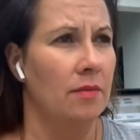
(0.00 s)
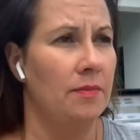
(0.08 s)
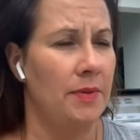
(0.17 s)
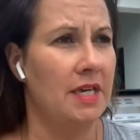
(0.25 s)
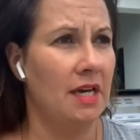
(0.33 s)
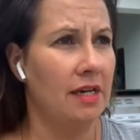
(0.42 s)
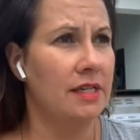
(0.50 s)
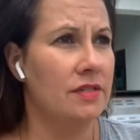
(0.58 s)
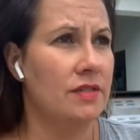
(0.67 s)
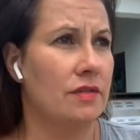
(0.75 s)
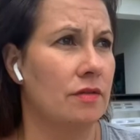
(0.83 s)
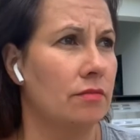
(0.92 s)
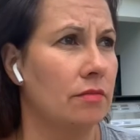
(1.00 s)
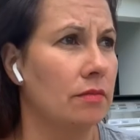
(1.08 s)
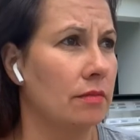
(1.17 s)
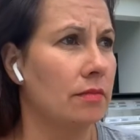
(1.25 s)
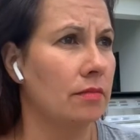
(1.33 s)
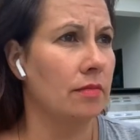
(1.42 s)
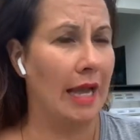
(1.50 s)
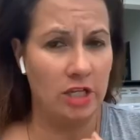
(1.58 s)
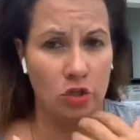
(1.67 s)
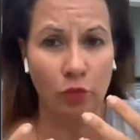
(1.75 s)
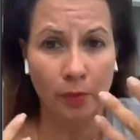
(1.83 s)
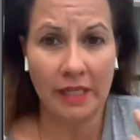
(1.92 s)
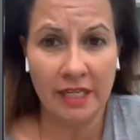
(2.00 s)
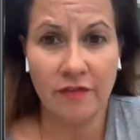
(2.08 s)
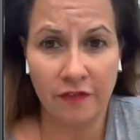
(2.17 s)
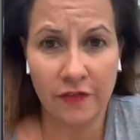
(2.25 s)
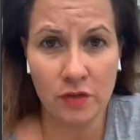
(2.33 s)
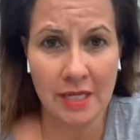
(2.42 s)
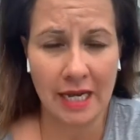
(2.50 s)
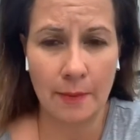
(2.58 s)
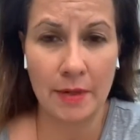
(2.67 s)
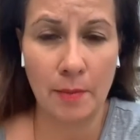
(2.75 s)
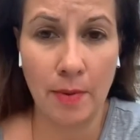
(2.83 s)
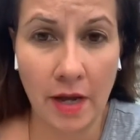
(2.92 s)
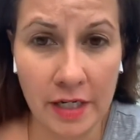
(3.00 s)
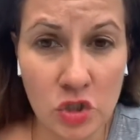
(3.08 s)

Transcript: because I do believe it feels like I'm in a body.